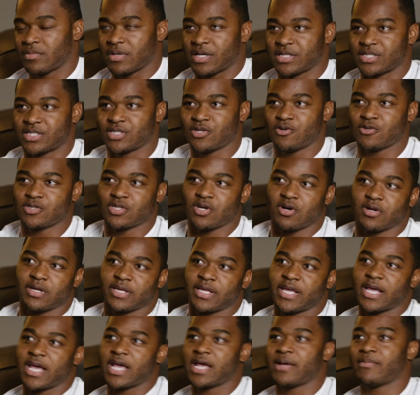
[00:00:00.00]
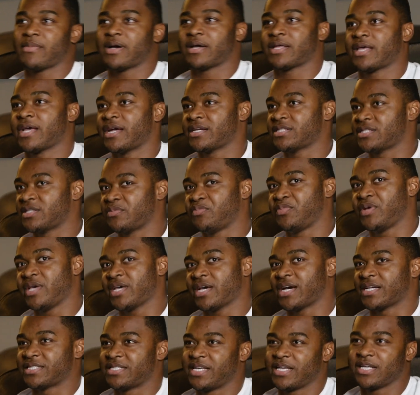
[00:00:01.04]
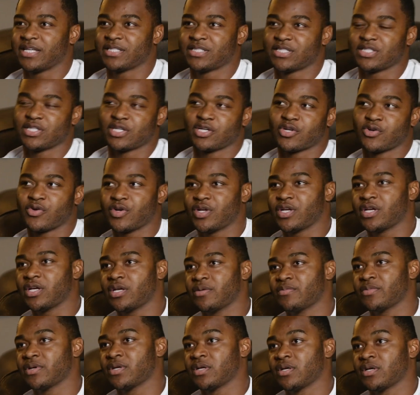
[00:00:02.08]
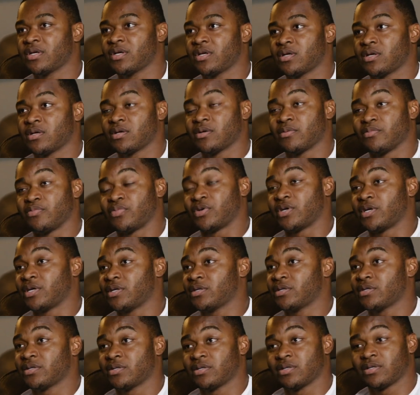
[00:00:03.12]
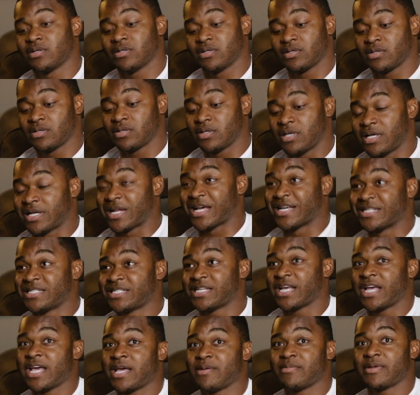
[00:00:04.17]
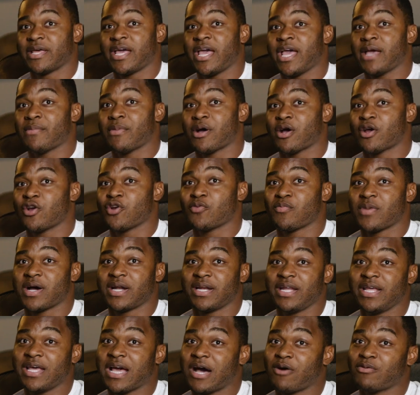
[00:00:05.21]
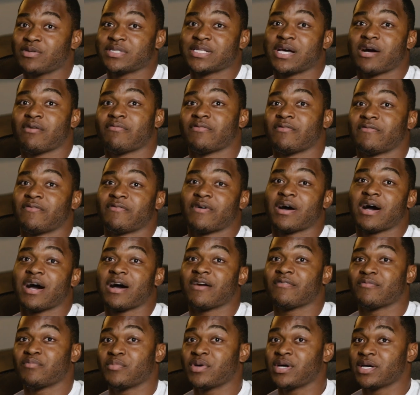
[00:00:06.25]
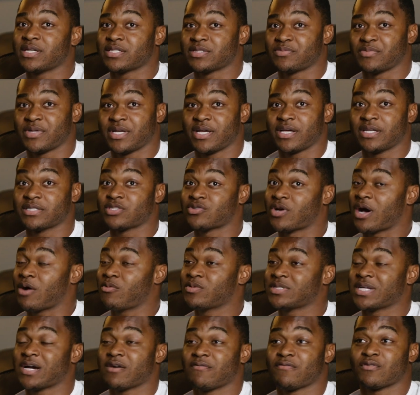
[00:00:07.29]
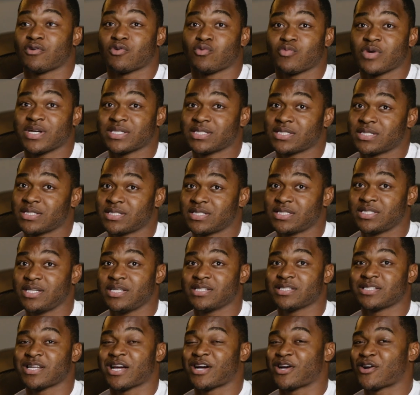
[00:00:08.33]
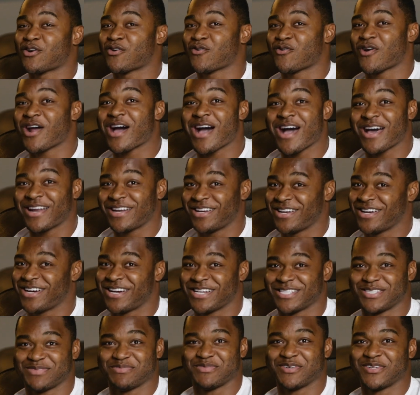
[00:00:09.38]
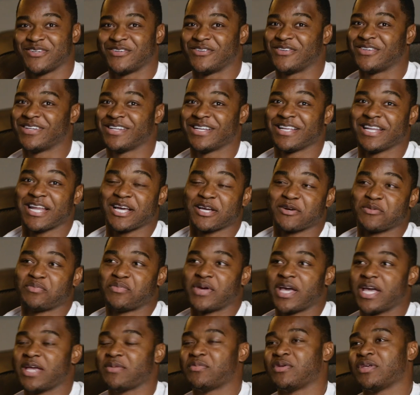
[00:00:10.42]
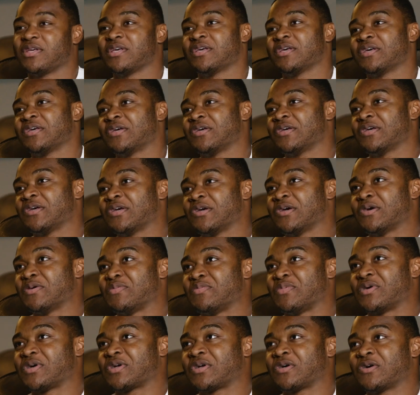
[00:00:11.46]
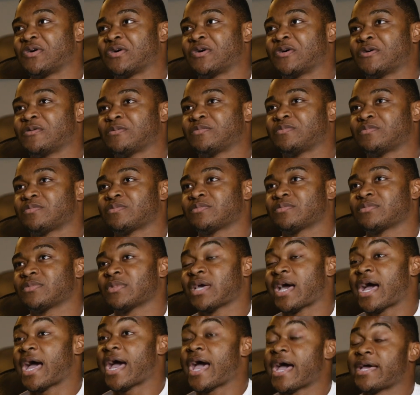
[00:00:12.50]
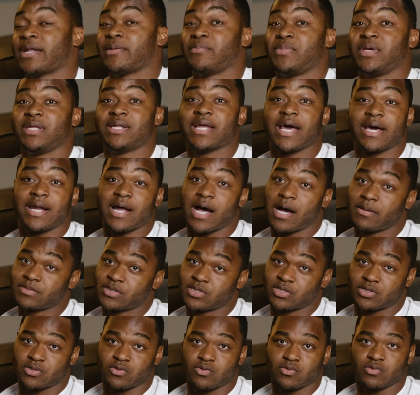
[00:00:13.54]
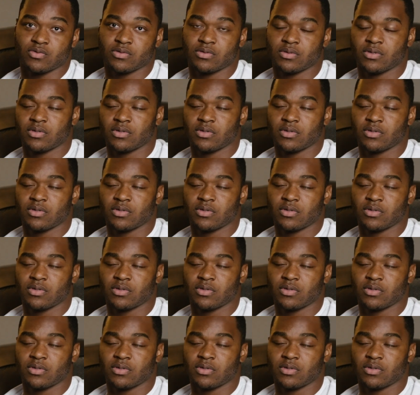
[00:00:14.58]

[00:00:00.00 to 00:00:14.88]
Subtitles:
showed y'all the game. I catch the pick. I take it to the crib. But in that same game, I hurt my knee. I was out for 5 months, man. So I was out for the rest of the season. I cried in the hospital like a baby. But I had to beat that obstacle.